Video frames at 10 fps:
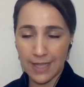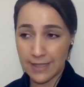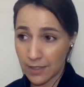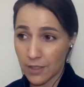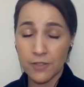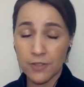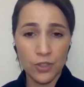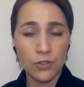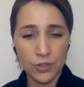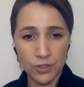and a lot of
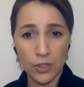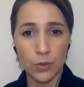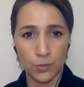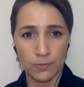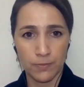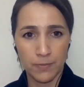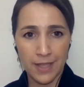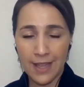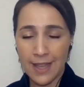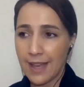children don't.
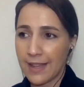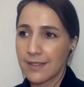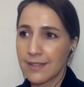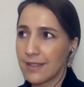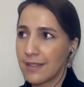And